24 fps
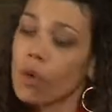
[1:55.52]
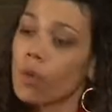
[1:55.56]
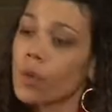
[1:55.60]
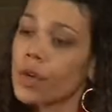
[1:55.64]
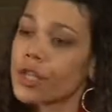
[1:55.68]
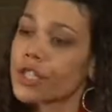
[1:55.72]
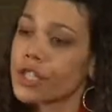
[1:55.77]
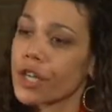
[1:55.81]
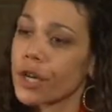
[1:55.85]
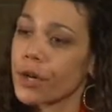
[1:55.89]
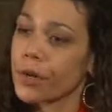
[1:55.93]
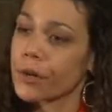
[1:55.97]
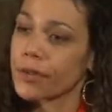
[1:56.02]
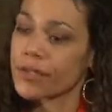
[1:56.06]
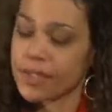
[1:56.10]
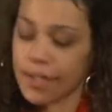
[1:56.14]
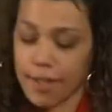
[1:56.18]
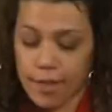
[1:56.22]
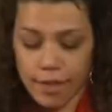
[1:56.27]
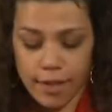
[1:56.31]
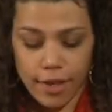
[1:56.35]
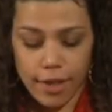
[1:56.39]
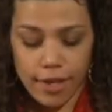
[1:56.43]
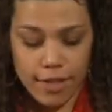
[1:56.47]
which goes
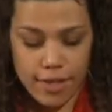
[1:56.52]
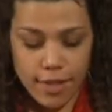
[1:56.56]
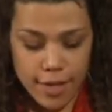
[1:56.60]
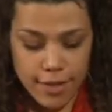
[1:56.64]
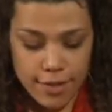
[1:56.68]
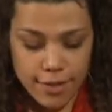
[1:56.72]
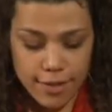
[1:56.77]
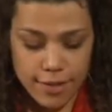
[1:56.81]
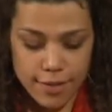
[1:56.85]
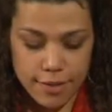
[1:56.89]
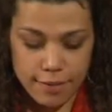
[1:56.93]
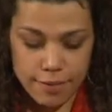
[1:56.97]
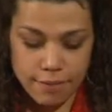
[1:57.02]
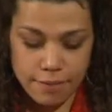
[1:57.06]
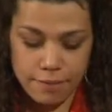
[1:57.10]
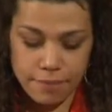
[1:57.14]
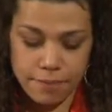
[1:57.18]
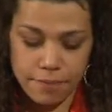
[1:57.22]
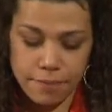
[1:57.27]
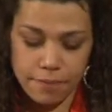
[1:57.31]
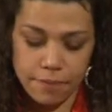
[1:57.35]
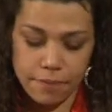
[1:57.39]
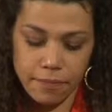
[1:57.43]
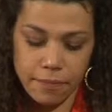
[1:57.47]
like this.
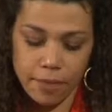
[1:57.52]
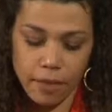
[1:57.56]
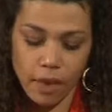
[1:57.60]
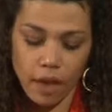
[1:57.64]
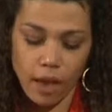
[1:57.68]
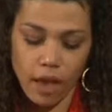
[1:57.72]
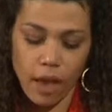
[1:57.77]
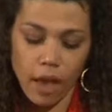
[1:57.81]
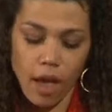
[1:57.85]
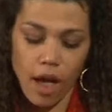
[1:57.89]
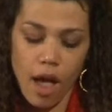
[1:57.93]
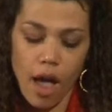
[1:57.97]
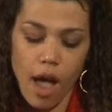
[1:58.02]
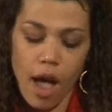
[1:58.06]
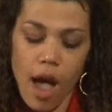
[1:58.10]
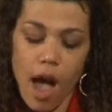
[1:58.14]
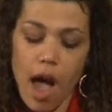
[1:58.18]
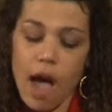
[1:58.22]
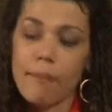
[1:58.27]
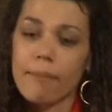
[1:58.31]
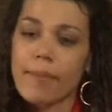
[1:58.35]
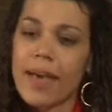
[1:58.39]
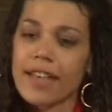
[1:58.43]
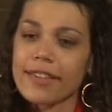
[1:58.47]

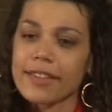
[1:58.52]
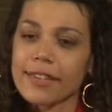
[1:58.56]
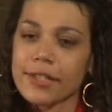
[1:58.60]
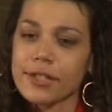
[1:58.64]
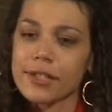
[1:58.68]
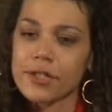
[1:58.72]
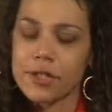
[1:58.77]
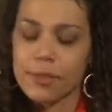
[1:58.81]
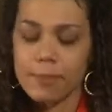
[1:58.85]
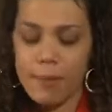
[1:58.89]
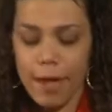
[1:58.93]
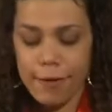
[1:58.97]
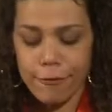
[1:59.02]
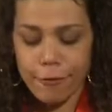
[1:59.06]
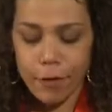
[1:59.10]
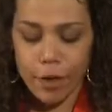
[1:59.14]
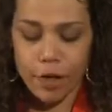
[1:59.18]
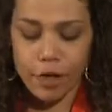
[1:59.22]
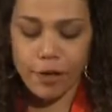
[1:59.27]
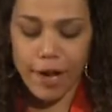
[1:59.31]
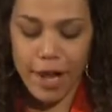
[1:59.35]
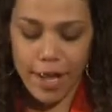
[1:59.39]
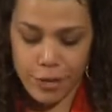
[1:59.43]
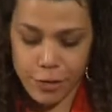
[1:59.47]
A message to my
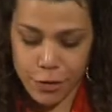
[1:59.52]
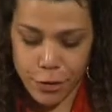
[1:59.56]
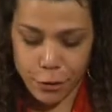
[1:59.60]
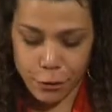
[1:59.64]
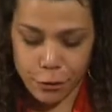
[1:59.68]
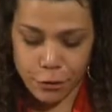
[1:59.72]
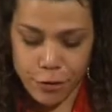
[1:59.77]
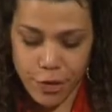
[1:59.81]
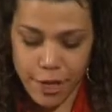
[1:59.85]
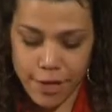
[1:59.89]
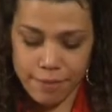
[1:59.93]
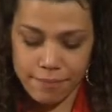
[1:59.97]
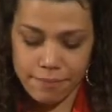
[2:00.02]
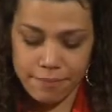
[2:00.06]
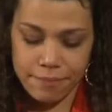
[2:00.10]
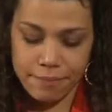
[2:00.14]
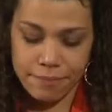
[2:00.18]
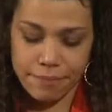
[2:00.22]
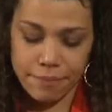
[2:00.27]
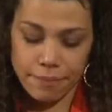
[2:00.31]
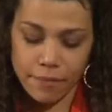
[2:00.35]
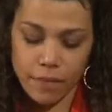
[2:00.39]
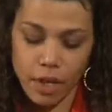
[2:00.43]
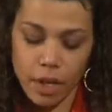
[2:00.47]
4 grandchildren.
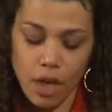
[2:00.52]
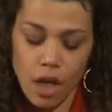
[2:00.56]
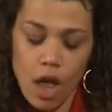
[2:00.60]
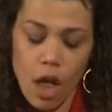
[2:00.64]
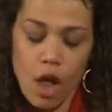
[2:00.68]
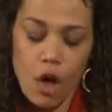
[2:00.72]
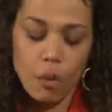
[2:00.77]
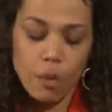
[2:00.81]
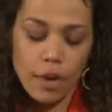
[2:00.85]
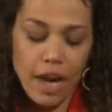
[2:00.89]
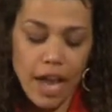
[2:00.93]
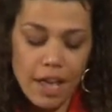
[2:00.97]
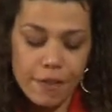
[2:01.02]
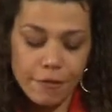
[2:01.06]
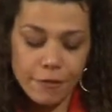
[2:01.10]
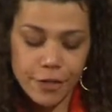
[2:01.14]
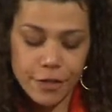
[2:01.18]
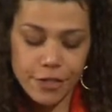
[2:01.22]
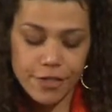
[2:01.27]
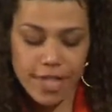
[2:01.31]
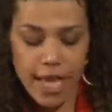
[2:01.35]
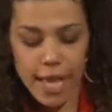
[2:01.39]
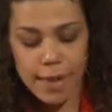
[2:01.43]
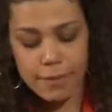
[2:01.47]
When I
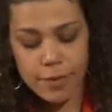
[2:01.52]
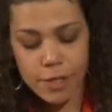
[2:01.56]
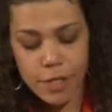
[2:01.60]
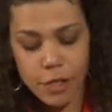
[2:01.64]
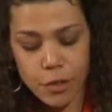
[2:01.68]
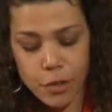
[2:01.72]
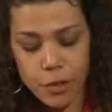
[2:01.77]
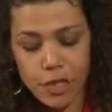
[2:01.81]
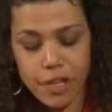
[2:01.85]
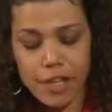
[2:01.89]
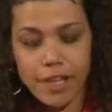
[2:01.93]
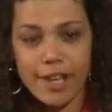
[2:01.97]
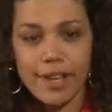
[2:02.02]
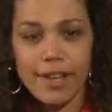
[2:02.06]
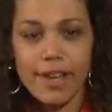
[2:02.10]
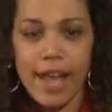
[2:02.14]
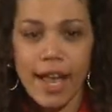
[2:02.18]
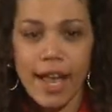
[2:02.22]
first came to Newark in